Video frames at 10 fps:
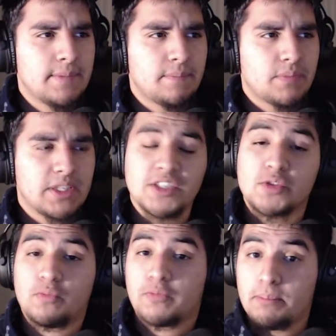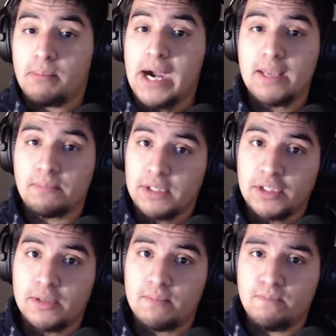at least from my
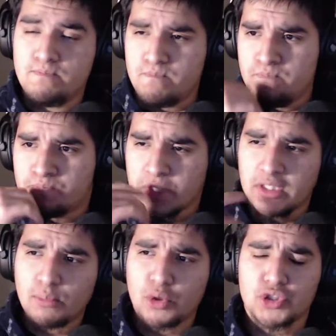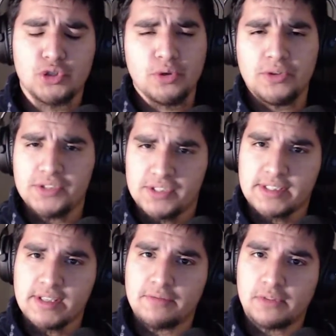opinion, a lot more shooters and
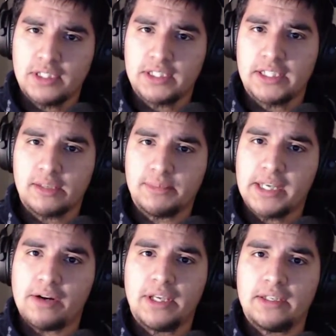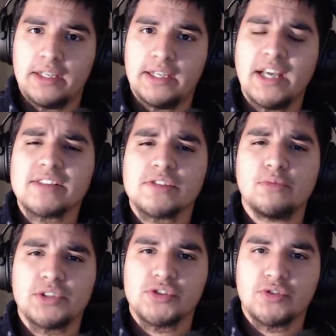stuff lately coming out, and not so
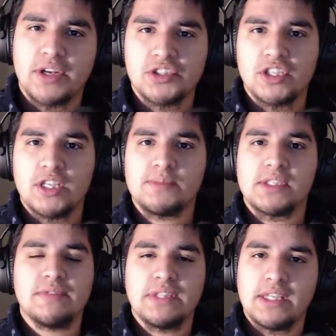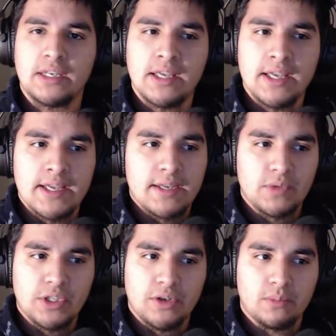much strategy games. And even then,
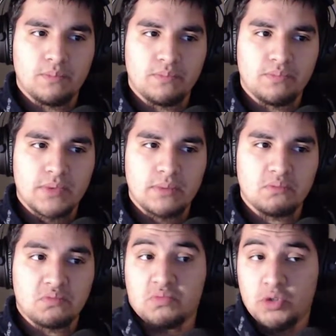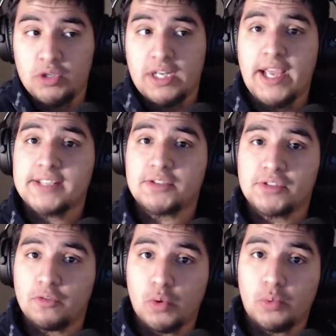you got to ask
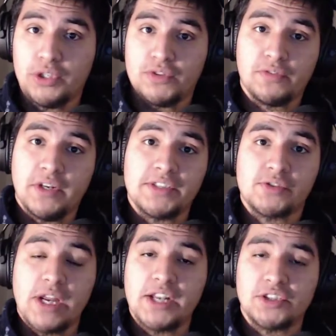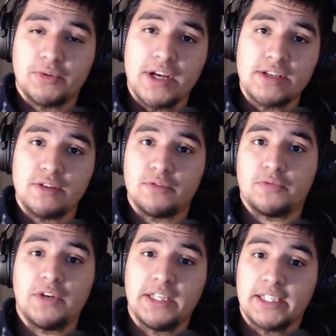yourself, well, what do you define as strategy, right? Do you
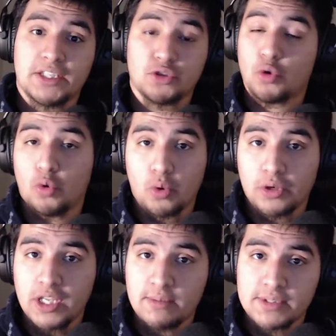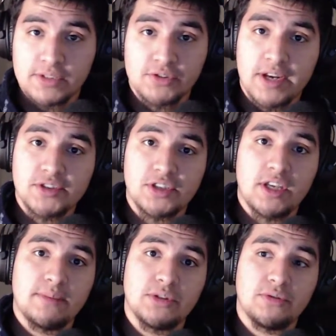define like a Total War game as a strategy
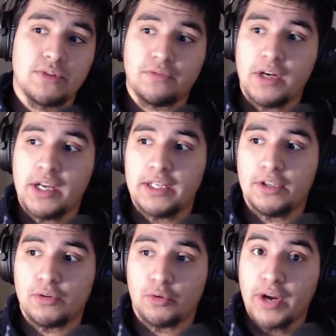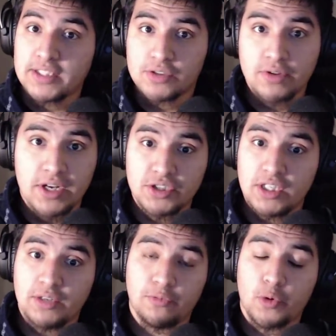game? Do you define, grand
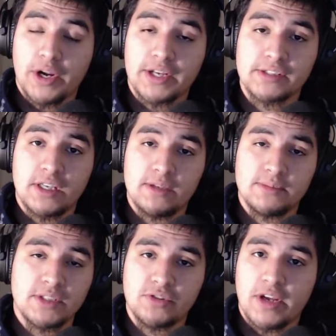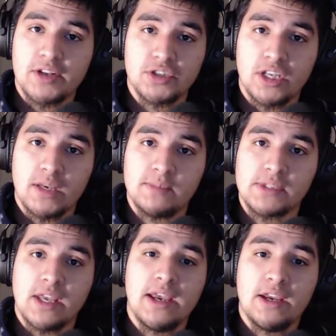strategy and 4X games as strategy games?
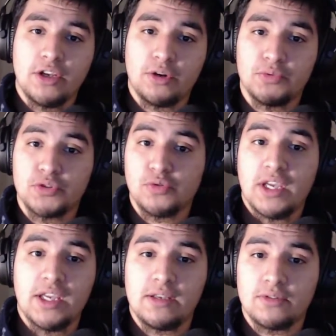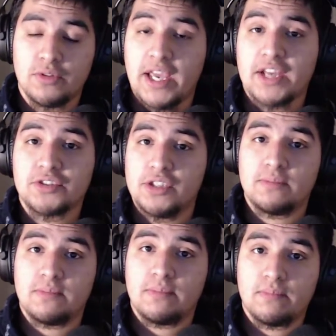Do they
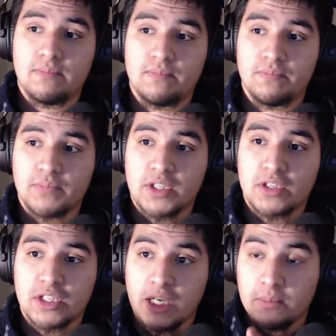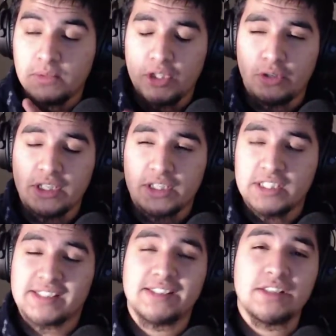actually
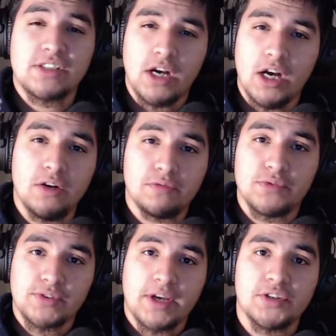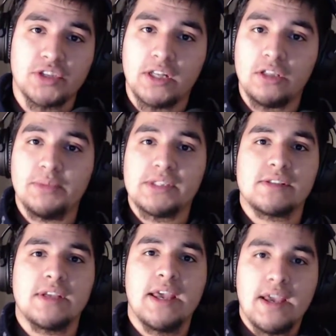consist of strategy
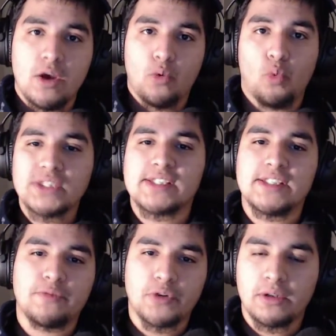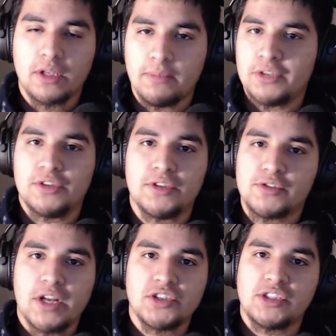elements? What's different compared to the
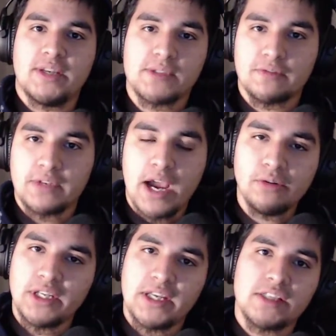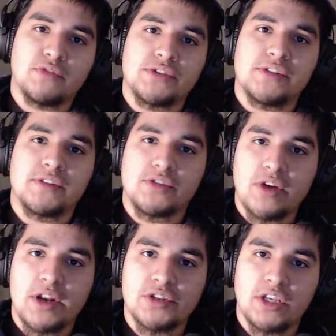strategy games of nowadays versus the
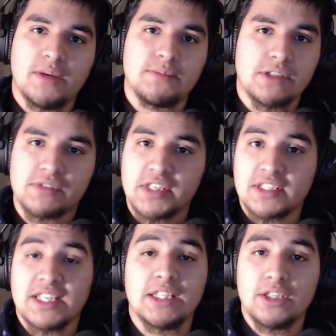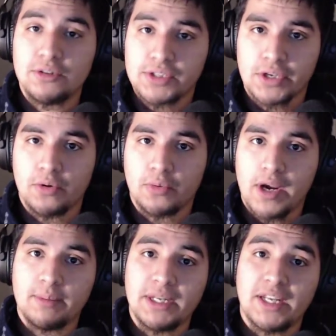strategy games of, say, 10 years ago,
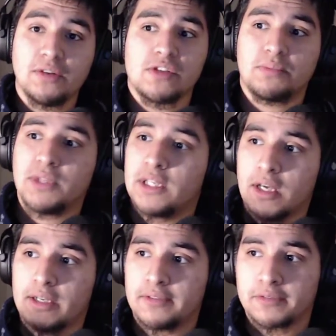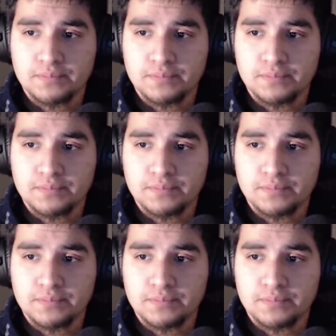right? I mean, I used to play a lot of,